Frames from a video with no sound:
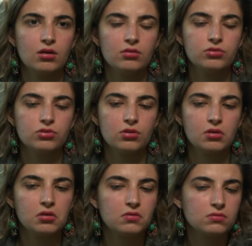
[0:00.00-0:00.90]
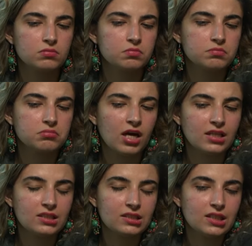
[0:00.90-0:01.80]
So I
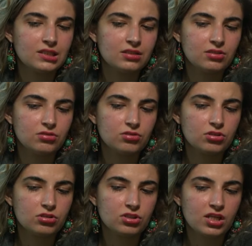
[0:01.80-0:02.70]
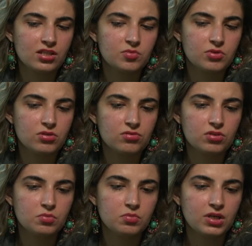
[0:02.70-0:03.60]
guess it could just
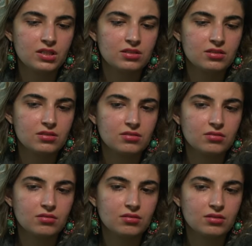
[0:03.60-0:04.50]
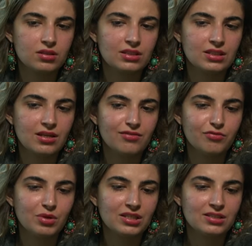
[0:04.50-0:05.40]
transpose, but this kind of
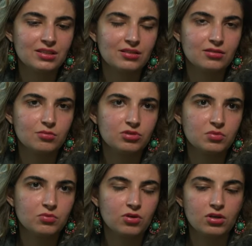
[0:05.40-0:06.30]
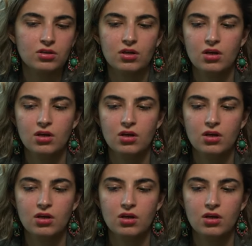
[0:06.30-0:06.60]
makes it a little bit more